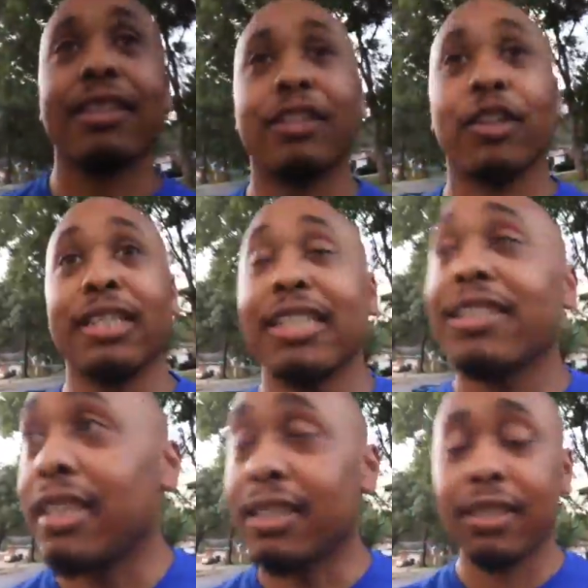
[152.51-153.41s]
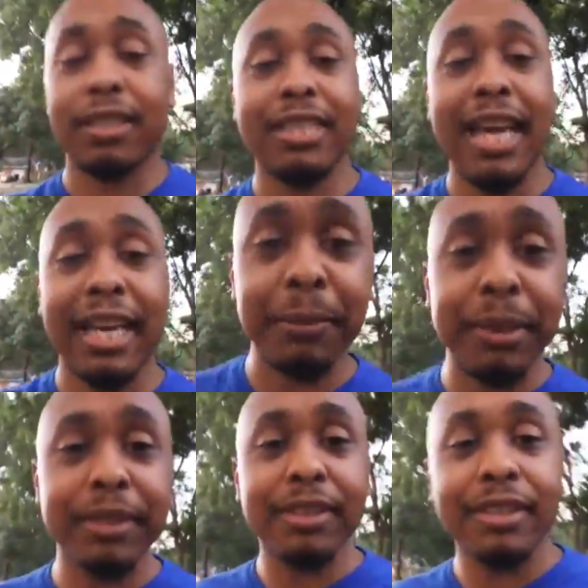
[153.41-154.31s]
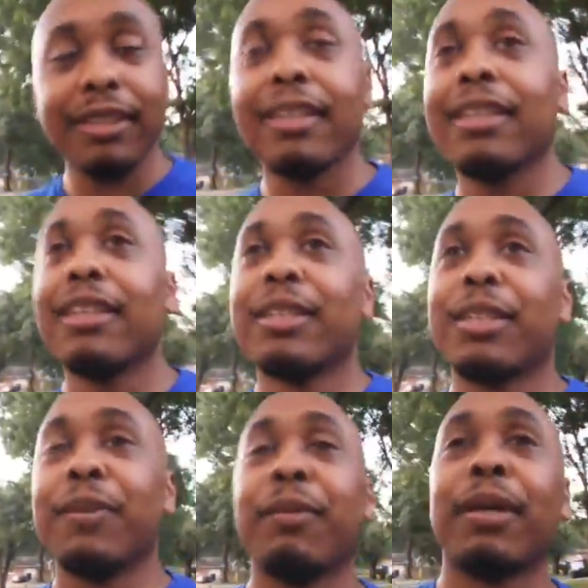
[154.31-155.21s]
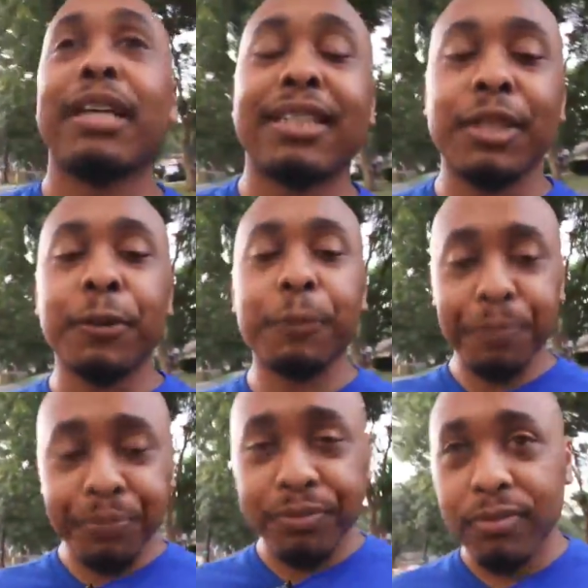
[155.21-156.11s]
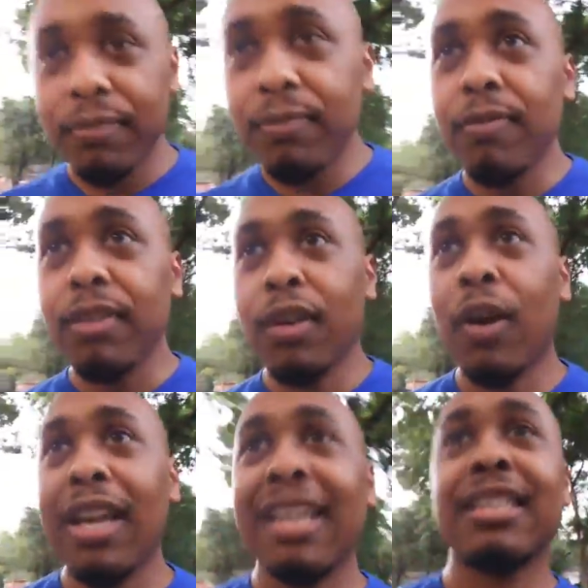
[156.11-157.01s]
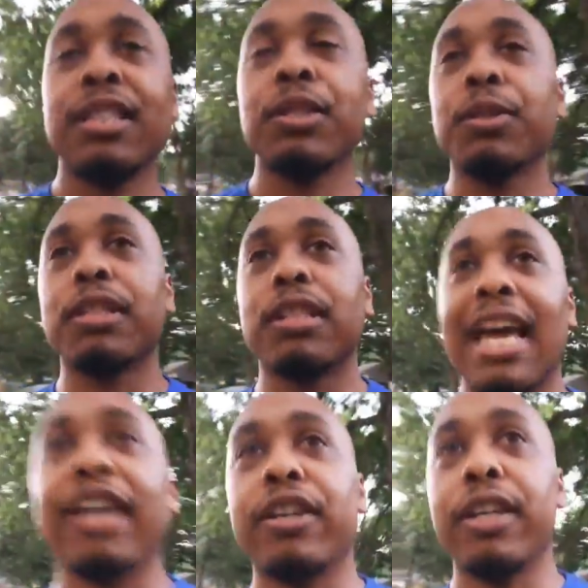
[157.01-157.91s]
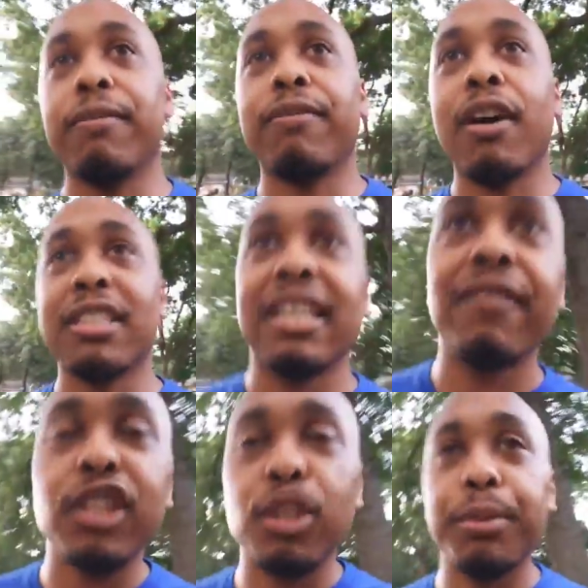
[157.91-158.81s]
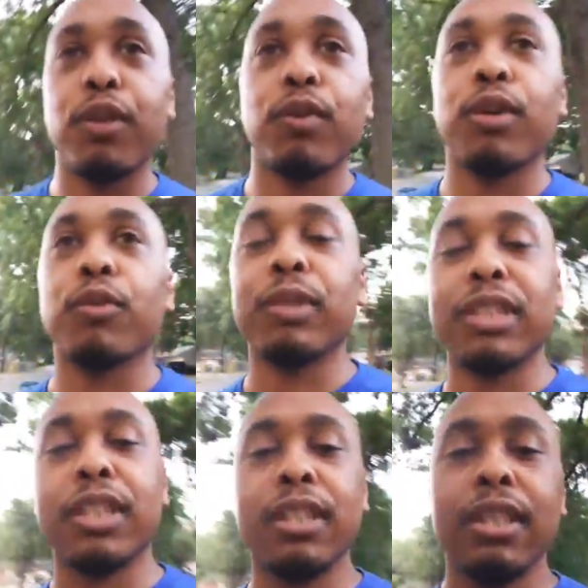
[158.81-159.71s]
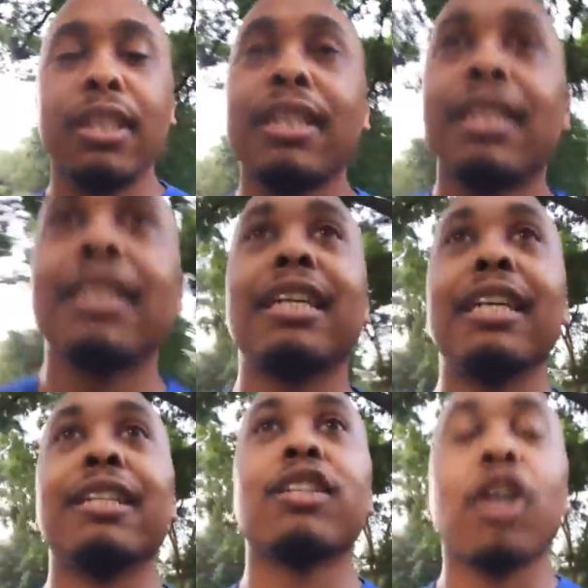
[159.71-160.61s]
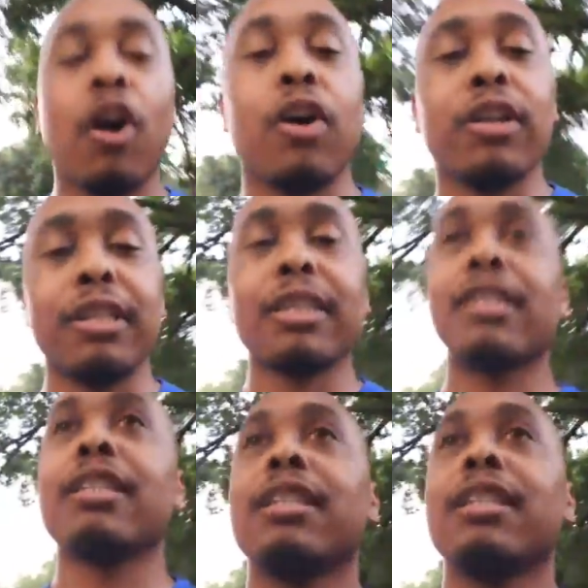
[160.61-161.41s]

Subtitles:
Crazy insects attacking me. So anyway, I like to use the acronym false evidence appearing real, which can cause